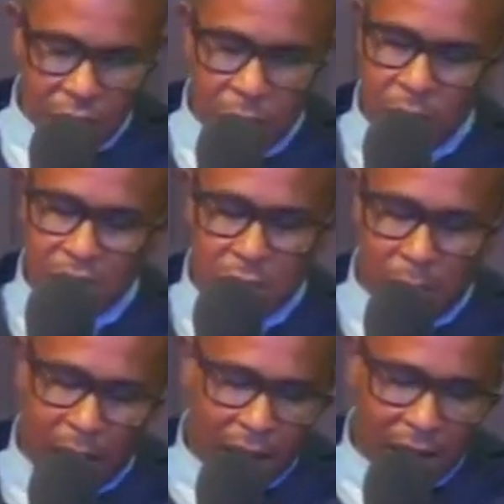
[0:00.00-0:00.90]
up his
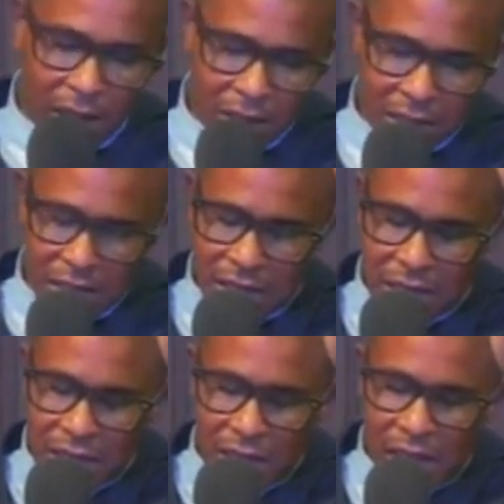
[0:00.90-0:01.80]
smile
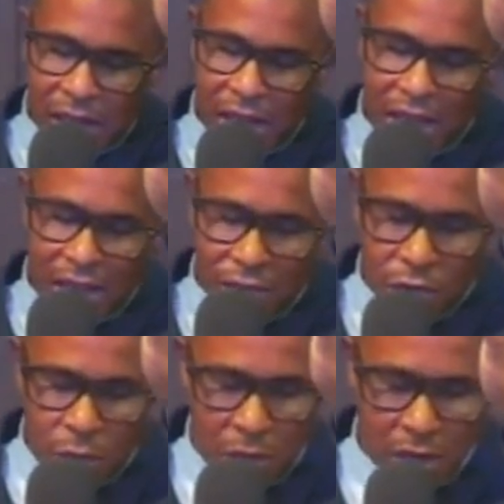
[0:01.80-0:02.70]
and give
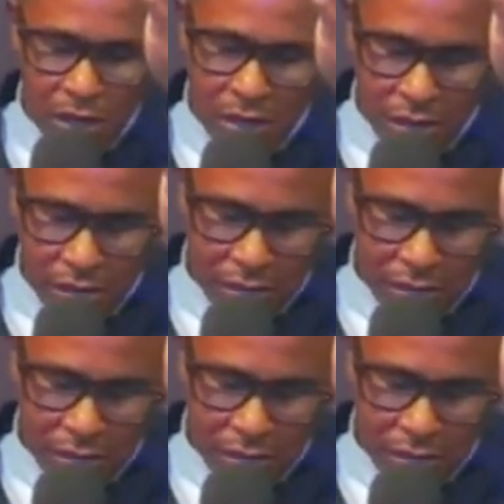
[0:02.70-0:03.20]
you peace.